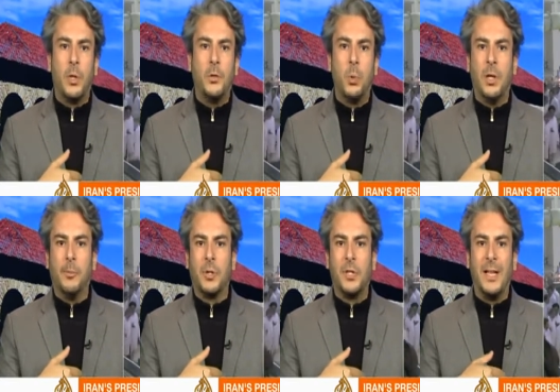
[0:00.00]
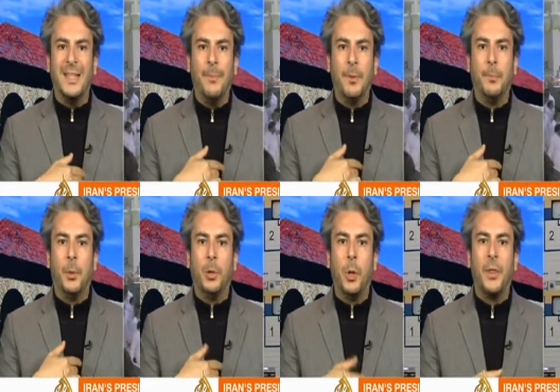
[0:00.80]
than 20%, keep it
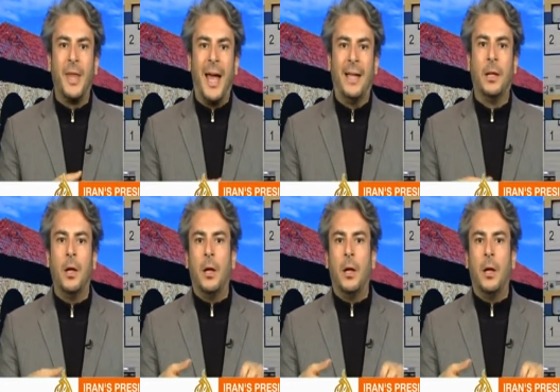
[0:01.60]
below that.